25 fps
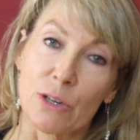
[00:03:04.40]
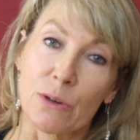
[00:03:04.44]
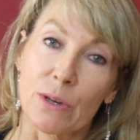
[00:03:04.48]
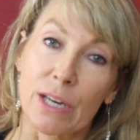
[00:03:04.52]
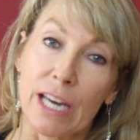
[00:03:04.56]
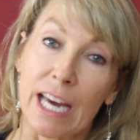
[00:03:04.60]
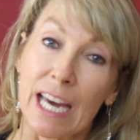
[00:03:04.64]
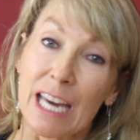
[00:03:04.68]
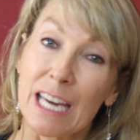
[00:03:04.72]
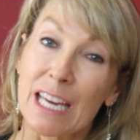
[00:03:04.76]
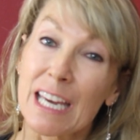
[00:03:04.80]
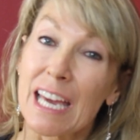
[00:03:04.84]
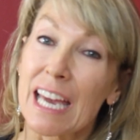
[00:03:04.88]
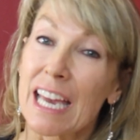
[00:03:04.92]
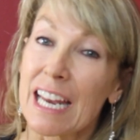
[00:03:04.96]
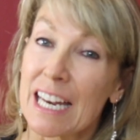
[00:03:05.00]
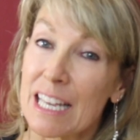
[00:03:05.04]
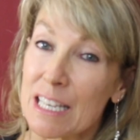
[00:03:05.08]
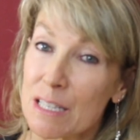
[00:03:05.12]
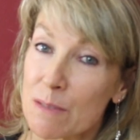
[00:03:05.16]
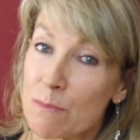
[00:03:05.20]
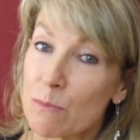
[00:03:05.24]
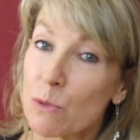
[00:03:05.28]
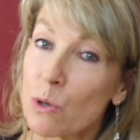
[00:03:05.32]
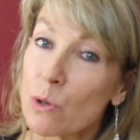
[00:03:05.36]
UK. It
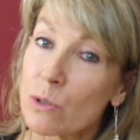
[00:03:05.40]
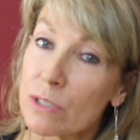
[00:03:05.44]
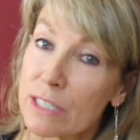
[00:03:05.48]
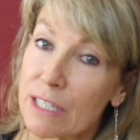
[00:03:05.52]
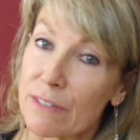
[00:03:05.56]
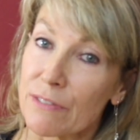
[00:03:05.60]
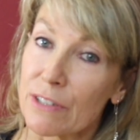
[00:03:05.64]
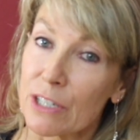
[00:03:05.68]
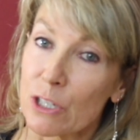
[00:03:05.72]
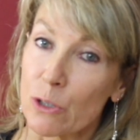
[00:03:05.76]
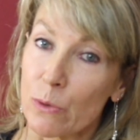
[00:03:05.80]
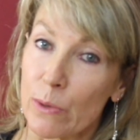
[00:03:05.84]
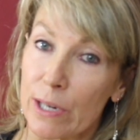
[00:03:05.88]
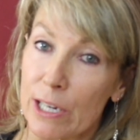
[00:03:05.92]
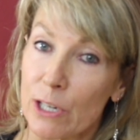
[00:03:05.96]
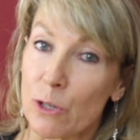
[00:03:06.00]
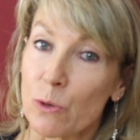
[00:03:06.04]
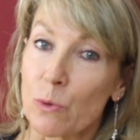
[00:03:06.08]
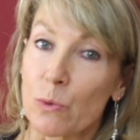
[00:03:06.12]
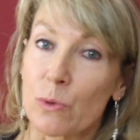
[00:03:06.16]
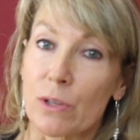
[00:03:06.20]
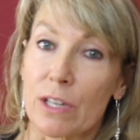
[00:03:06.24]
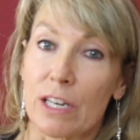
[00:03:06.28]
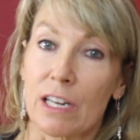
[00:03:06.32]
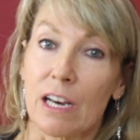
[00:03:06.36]
is more difficult in
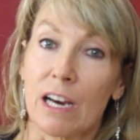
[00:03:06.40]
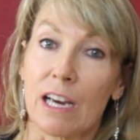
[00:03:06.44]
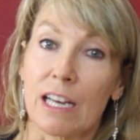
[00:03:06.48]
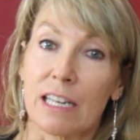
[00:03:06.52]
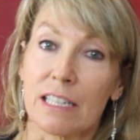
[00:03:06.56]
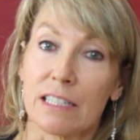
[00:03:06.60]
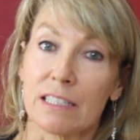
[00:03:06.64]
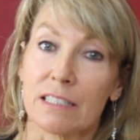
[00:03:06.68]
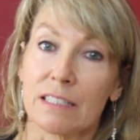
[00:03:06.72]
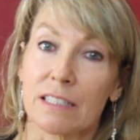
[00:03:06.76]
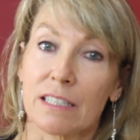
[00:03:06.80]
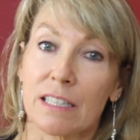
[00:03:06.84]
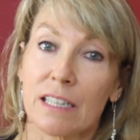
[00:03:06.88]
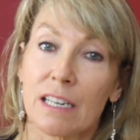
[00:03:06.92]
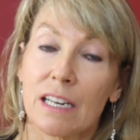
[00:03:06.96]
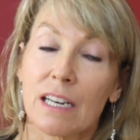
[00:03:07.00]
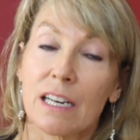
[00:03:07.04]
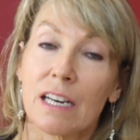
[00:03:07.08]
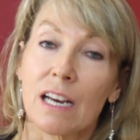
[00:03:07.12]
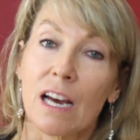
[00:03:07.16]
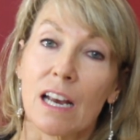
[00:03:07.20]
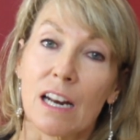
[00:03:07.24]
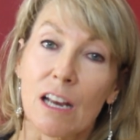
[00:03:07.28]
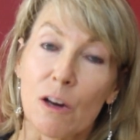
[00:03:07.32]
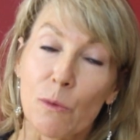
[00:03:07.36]
Northern Ireland,
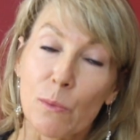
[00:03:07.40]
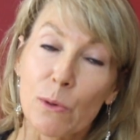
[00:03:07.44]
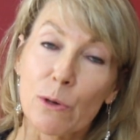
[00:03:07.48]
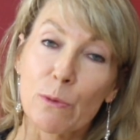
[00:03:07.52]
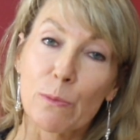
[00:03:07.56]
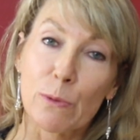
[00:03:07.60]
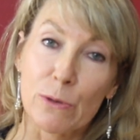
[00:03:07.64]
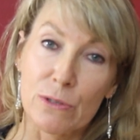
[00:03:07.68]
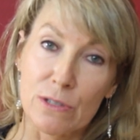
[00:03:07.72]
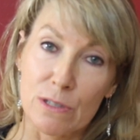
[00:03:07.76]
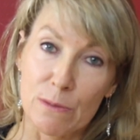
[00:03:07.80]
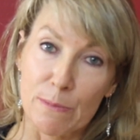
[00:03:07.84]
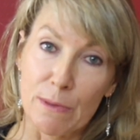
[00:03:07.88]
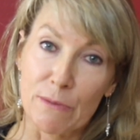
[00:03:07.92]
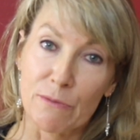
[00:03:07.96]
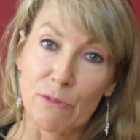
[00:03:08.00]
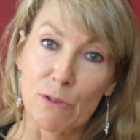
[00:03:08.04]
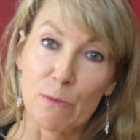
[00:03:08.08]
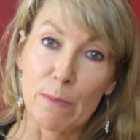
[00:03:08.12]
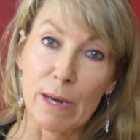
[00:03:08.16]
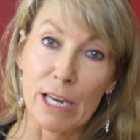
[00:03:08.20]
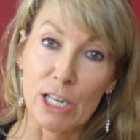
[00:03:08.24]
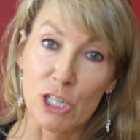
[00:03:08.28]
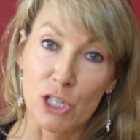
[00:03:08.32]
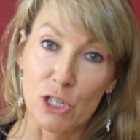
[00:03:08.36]
and I will put some
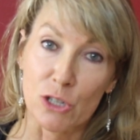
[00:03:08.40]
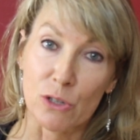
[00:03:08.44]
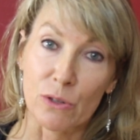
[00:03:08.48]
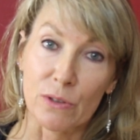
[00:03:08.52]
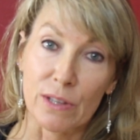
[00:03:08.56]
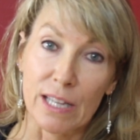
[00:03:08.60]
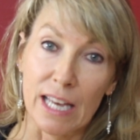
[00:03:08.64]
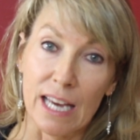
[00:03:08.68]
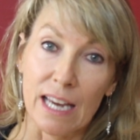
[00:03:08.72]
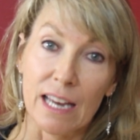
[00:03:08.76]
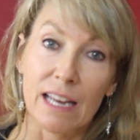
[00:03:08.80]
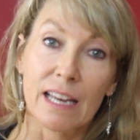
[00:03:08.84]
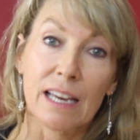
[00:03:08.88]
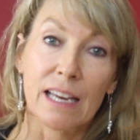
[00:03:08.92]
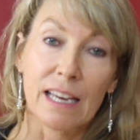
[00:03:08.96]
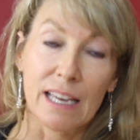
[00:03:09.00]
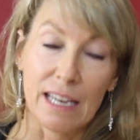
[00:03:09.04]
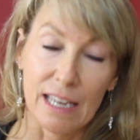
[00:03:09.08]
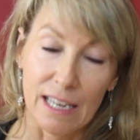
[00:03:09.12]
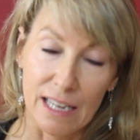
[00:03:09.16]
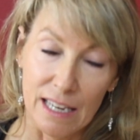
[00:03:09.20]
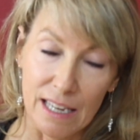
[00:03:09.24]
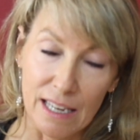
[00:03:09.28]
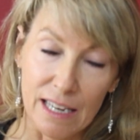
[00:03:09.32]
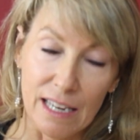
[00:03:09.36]
information on that
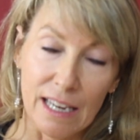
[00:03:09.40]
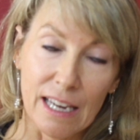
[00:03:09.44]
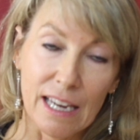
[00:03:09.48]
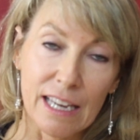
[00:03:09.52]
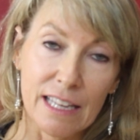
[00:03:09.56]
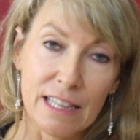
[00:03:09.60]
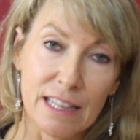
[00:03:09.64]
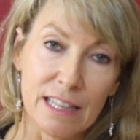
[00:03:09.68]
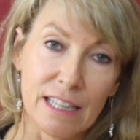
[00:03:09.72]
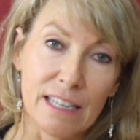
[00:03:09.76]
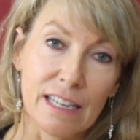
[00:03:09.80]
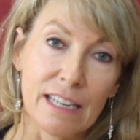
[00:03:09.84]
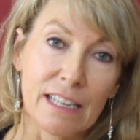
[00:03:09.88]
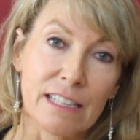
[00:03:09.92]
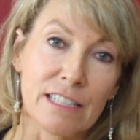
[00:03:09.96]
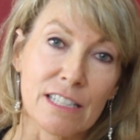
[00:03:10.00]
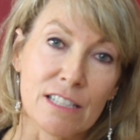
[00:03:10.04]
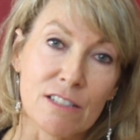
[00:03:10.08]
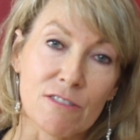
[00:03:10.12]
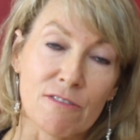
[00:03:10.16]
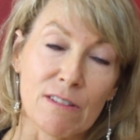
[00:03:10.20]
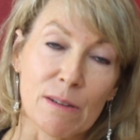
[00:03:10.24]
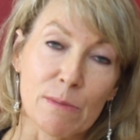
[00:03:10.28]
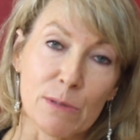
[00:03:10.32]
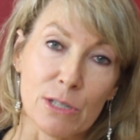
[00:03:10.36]
in the
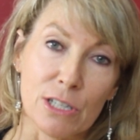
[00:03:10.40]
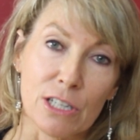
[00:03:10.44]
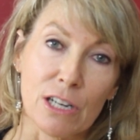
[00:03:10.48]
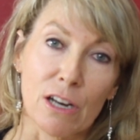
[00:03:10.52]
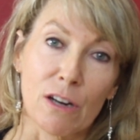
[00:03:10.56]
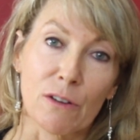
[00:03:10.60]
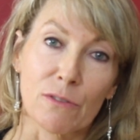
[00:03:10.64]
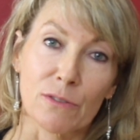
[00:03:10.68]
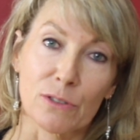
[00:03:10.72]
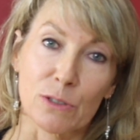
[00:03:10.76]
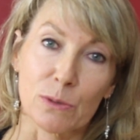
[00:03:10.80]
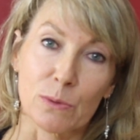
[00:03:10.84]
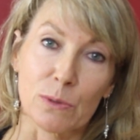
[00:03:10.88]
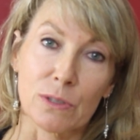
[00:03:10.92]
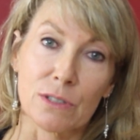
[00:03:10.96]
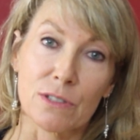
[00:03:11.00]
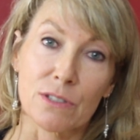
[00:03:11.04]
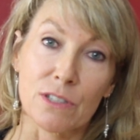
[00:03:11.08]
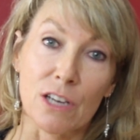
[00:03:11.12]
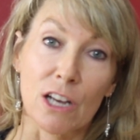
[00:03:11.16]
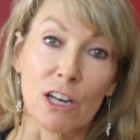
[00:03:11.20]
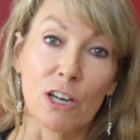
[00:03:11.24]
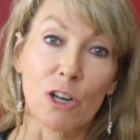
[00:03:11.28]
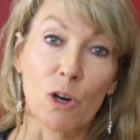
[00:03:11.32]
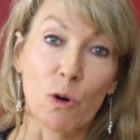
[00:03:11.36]
description
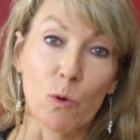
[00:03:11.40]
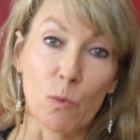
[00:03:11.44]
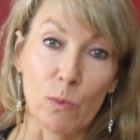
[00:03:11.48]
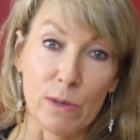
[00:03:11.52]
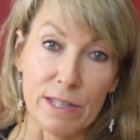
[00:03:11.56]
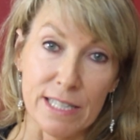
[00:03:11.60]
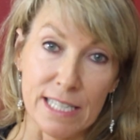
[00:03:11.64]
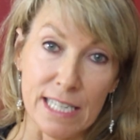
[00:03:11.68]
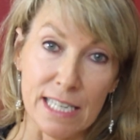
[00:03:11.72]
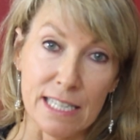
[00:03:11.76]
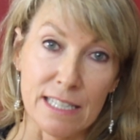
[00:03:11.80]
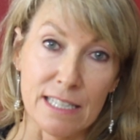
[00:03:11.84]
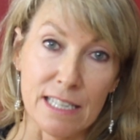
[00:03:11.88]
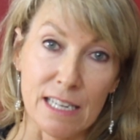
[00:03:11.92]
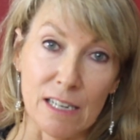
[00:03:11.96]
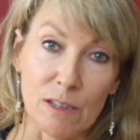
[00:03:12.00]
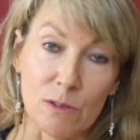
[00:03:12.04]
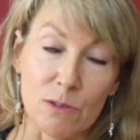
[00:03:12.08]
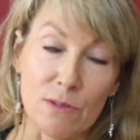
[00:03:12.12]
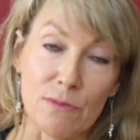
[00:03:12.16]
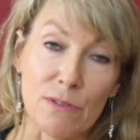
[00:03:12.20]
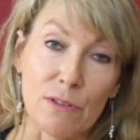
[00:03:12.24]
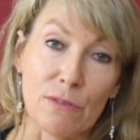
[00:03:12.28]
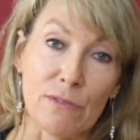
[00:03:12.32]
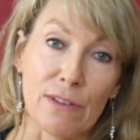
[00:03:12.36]
afterwards, along with
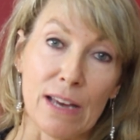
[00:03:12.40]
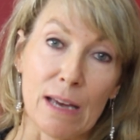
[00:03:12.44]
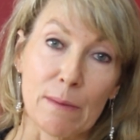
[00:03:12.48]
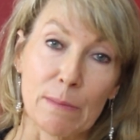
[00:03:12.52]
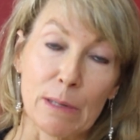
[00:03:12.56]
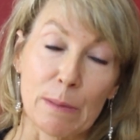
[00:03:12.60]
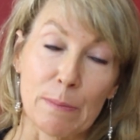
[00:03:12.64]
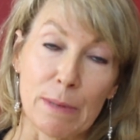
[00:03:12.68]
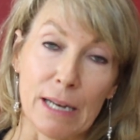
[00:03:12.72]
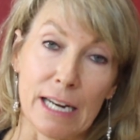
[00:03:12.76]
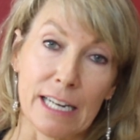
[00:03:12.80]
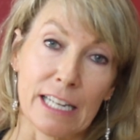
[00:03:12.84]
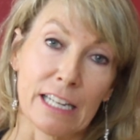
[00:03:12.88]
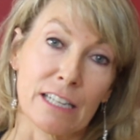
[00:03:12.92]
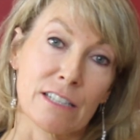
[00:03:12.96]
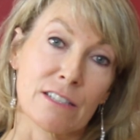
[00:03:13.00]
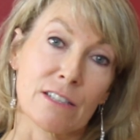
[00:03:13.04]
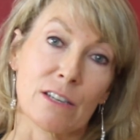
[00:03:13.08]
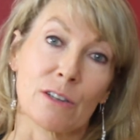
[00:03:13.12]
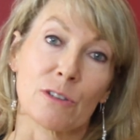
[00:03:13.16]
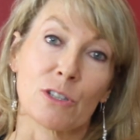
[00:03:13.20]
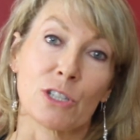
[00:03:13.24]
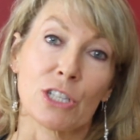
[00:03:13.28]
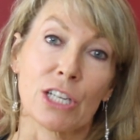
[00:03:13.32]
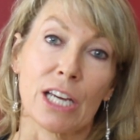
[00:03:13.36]
details of the Family Planning
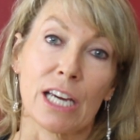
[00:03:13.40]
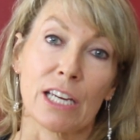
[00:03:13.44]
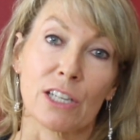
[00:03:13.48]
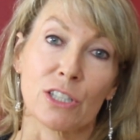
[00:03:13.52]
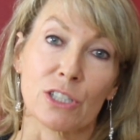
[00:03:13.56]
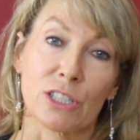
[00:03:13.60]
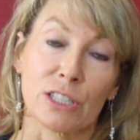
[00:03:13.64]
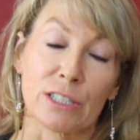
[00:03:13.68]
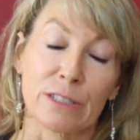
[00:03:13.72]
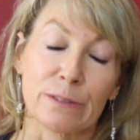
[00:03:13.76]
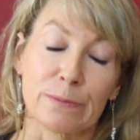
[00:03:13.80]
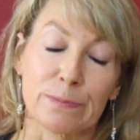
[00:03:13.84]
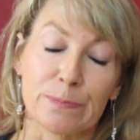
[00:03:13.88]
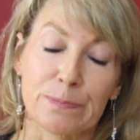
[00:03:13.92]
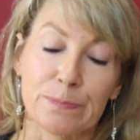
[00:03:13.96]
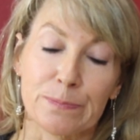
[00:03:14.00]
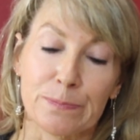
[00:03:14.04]
Association.